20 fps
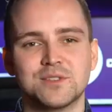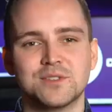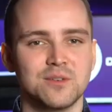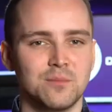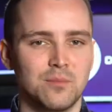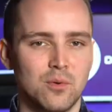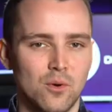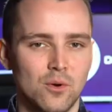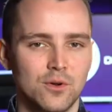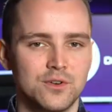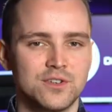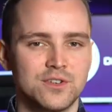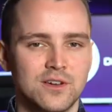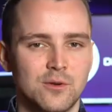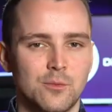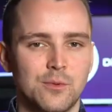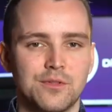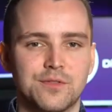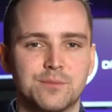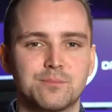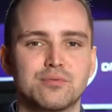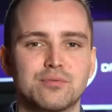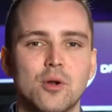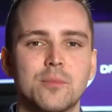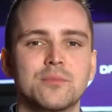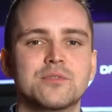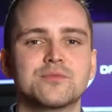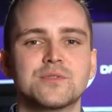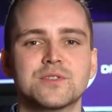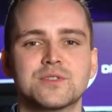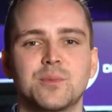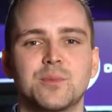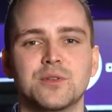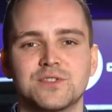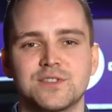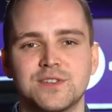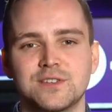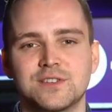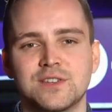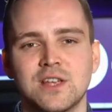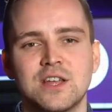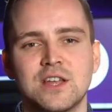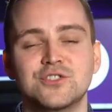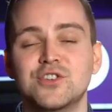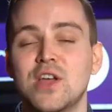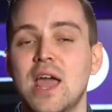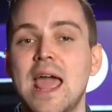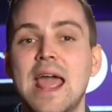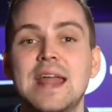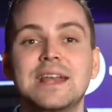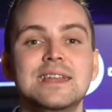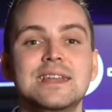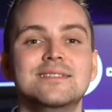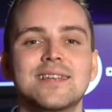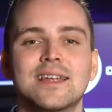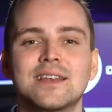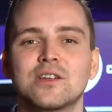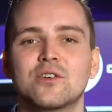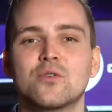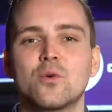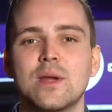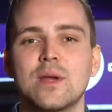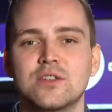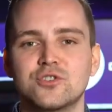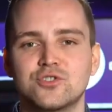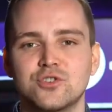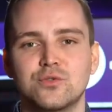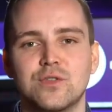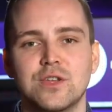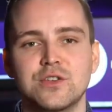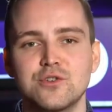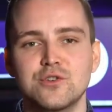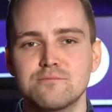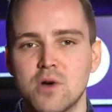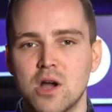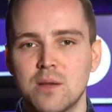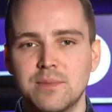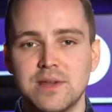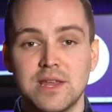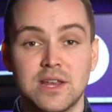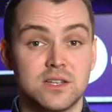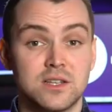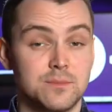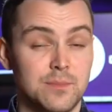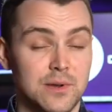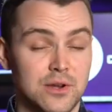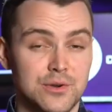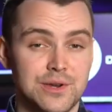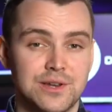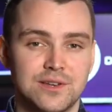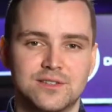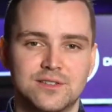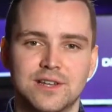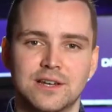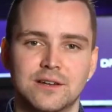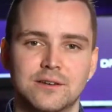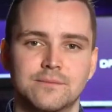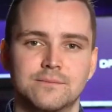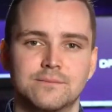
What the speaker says: support with prompt responses to any technical issue that you might be experiencing.